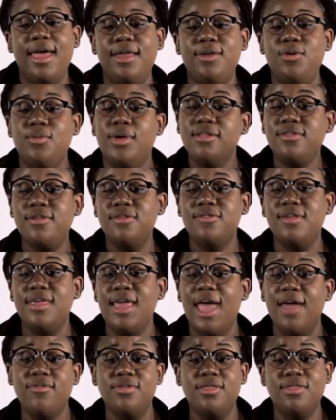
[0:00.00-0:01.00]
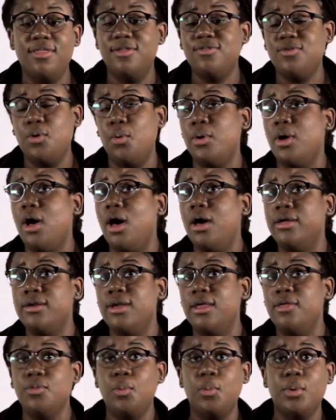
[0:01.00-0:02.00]
and you get to see everything that's going
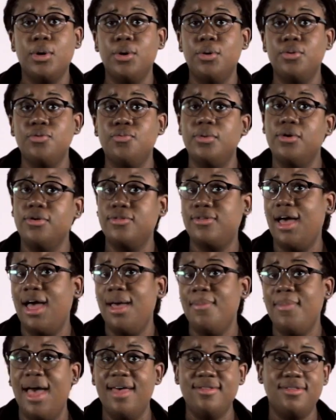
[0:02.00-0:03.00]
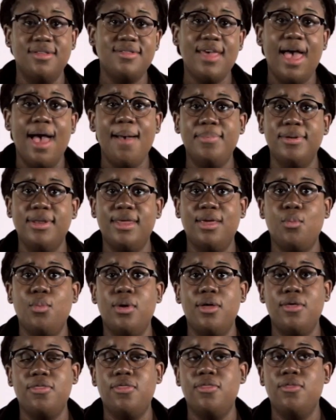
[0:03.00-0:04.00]
on in the world real time as it's
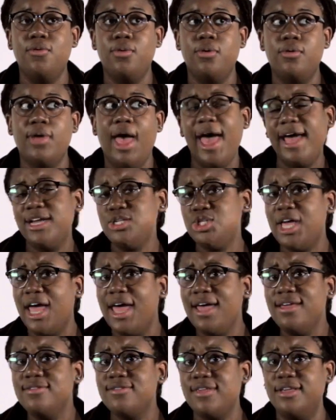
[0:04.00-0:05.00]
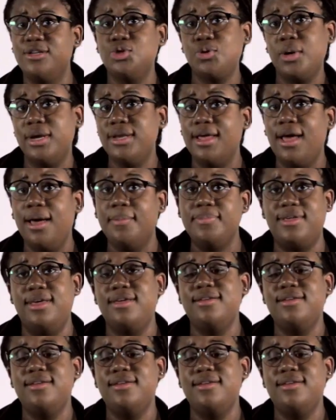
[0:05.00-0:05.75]
happening with hashtags and trending